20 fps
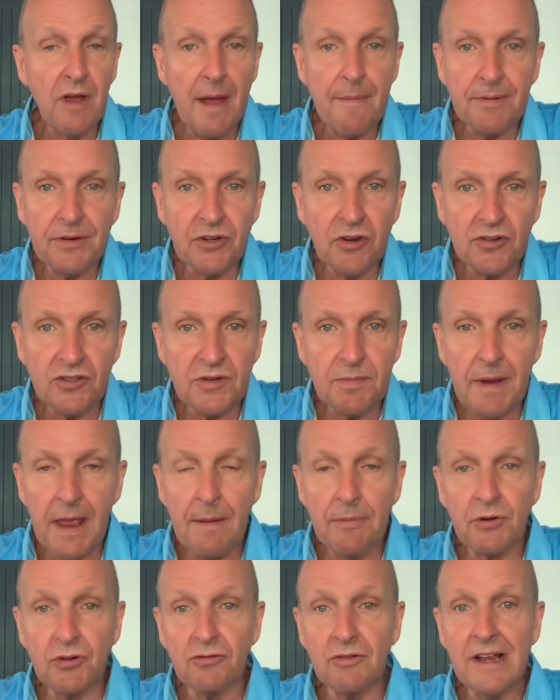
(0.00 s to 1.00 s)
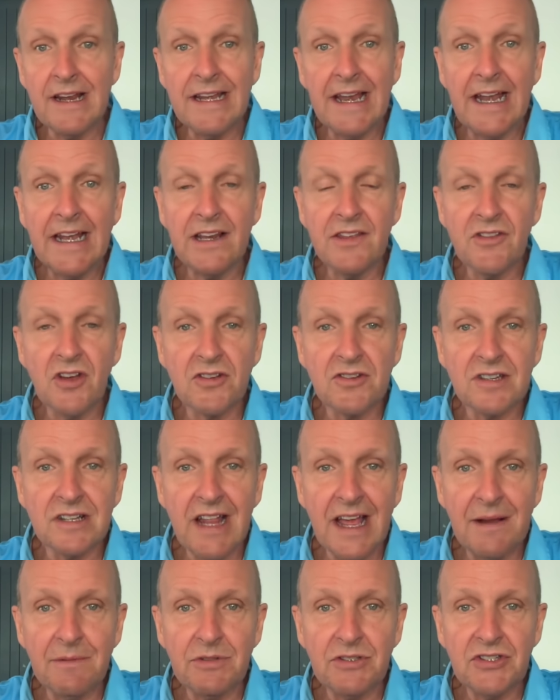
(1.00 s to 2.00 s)
happen not to be able to read any of those
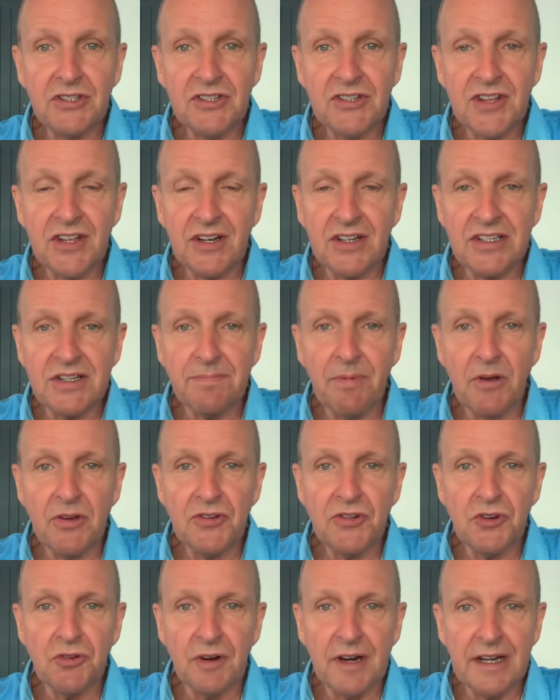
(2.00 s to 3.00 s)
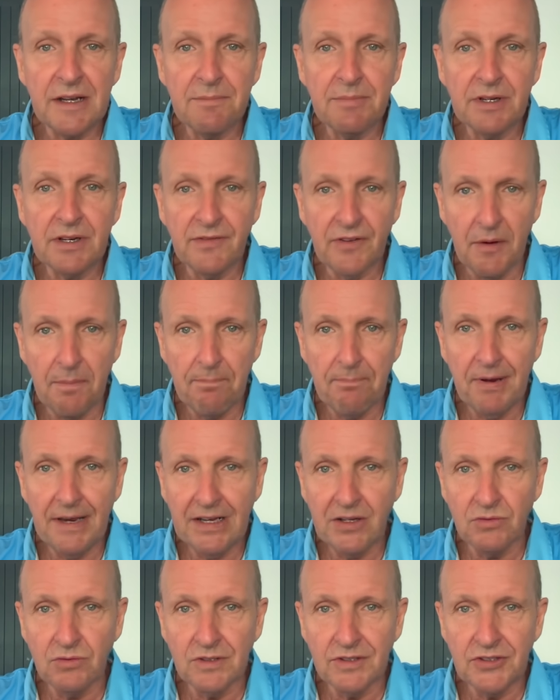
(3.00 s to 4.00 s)
languages, then I suppose you're in a bit of a
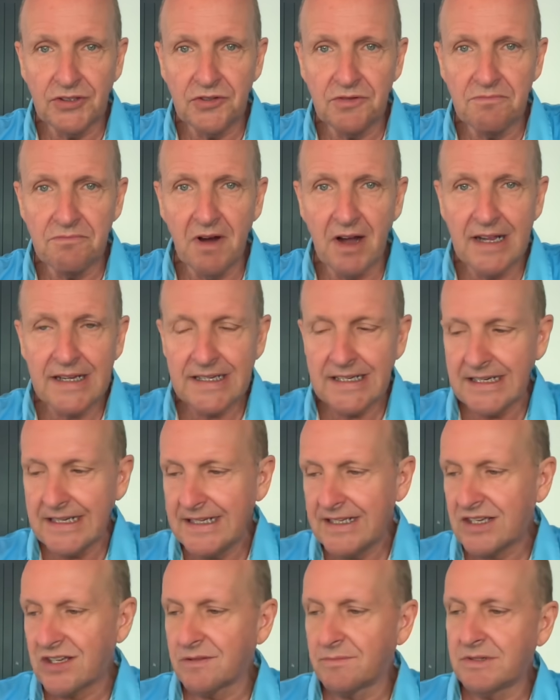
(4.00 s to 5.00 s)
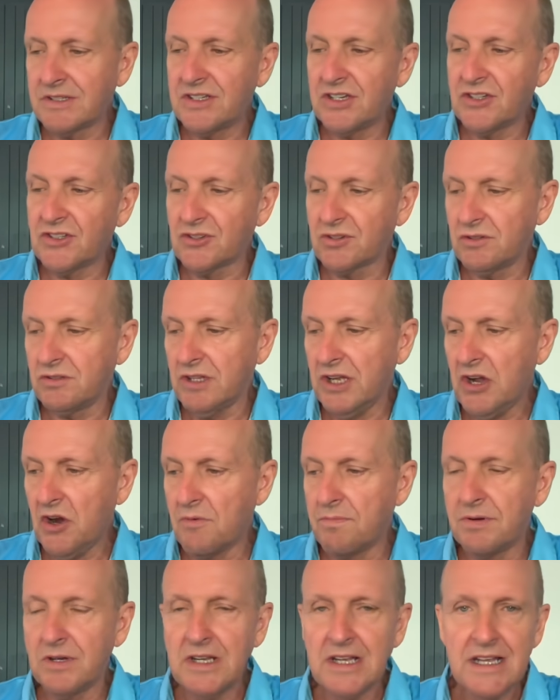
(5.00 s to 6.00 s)
pickle and you might need some additional
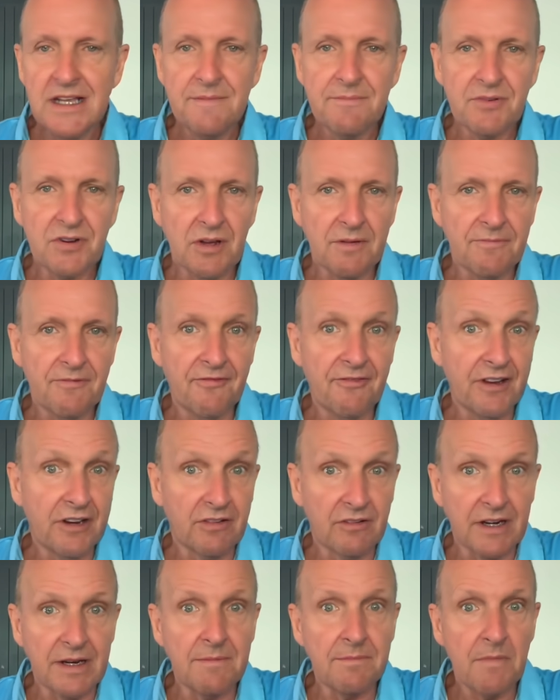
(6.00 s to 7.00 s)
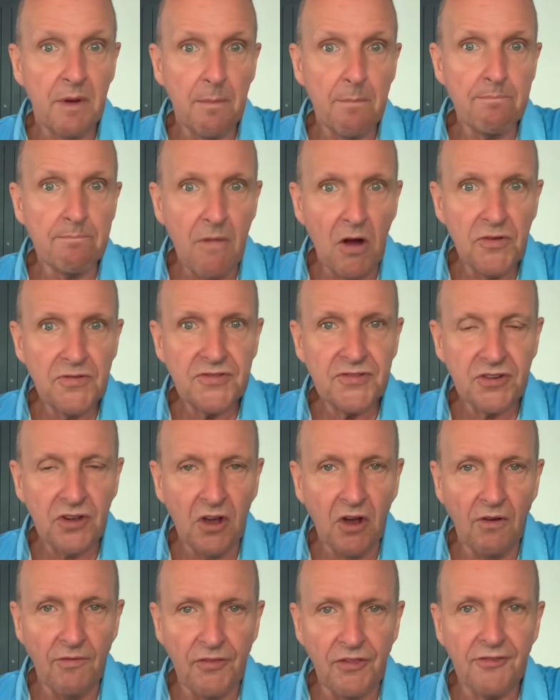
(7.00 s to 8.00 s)
help. But I'm figuring most
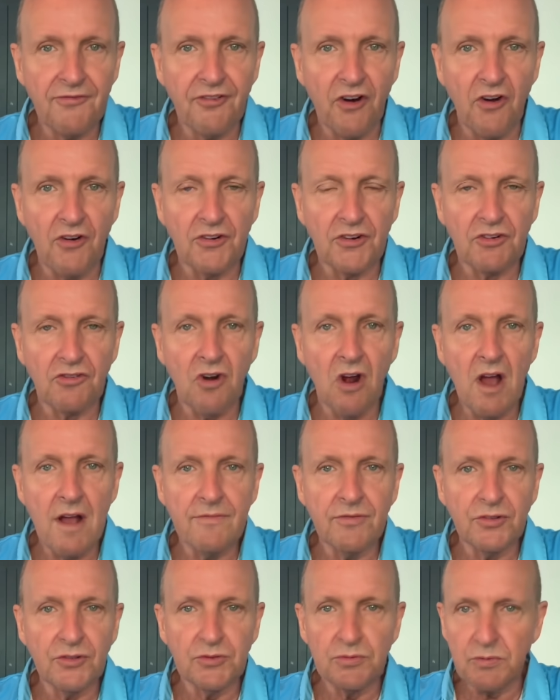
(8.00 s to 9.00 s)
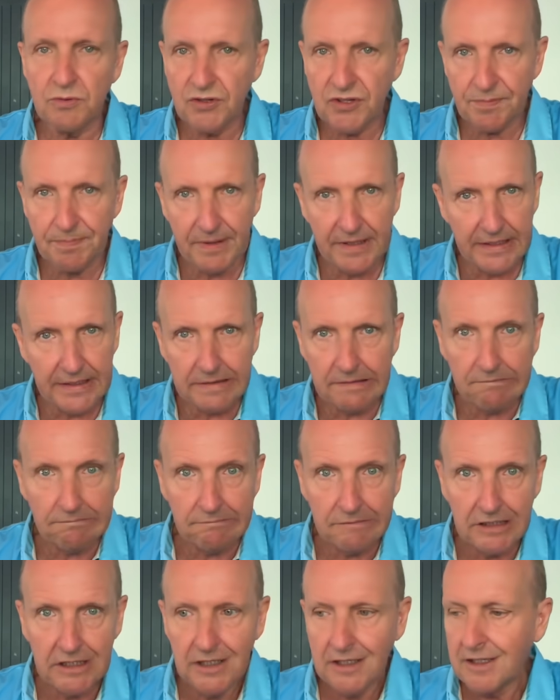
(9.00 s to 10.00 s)
of the foreign arrivals will speak,
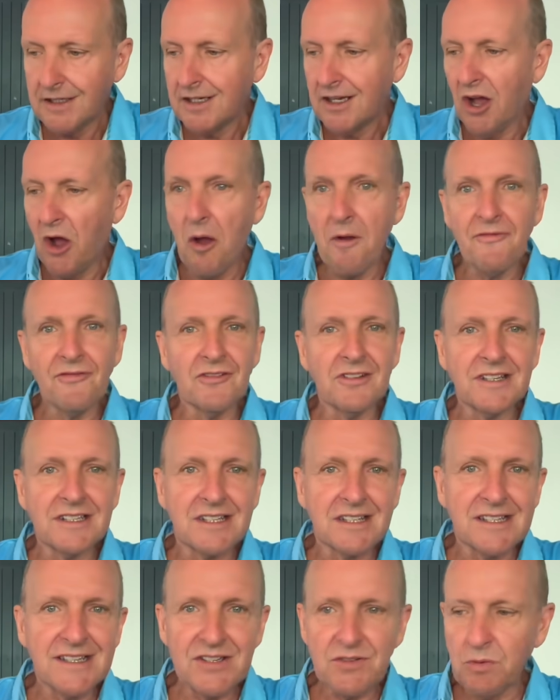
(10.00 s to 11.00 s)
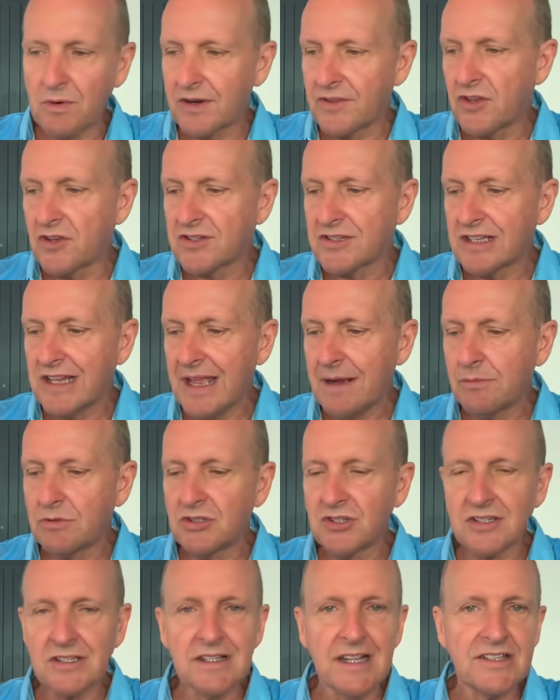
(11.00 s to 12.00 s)
hopefully, at least one of those
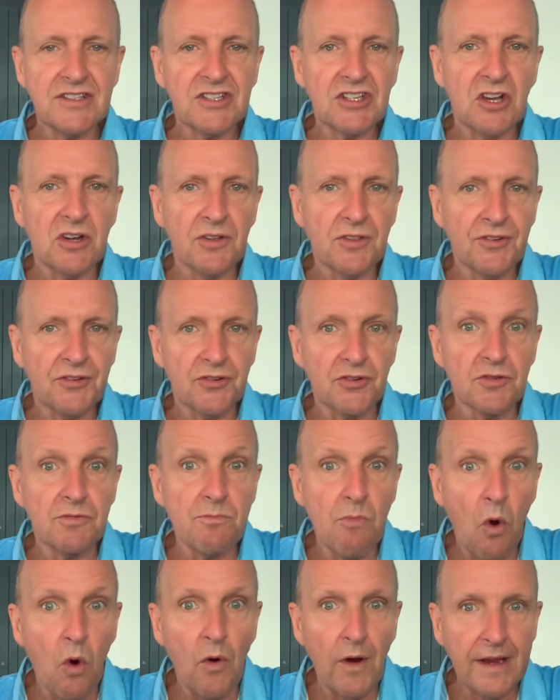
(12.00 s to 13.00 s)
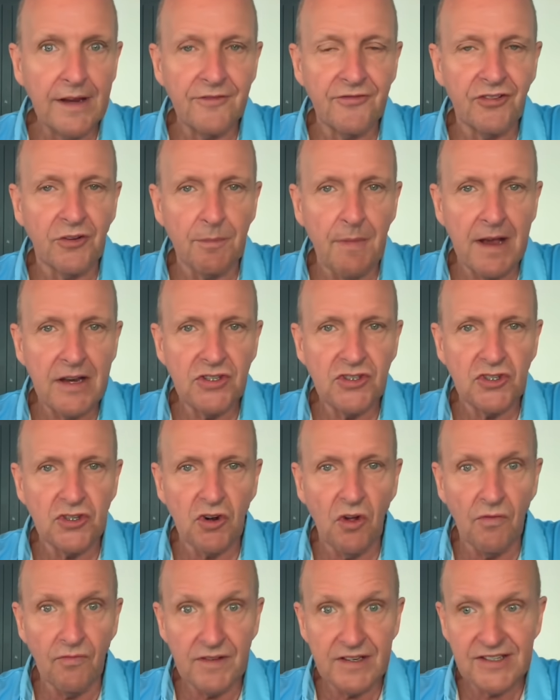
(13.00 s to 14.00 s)
languages. Let's go through more information
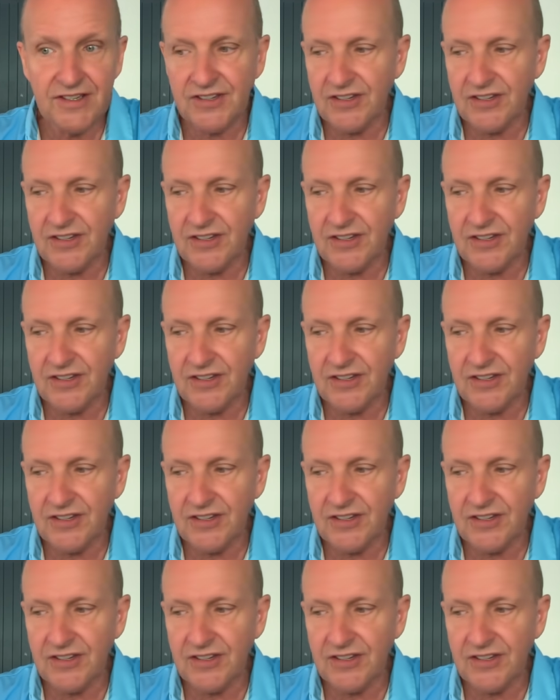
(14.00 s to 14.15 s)
on this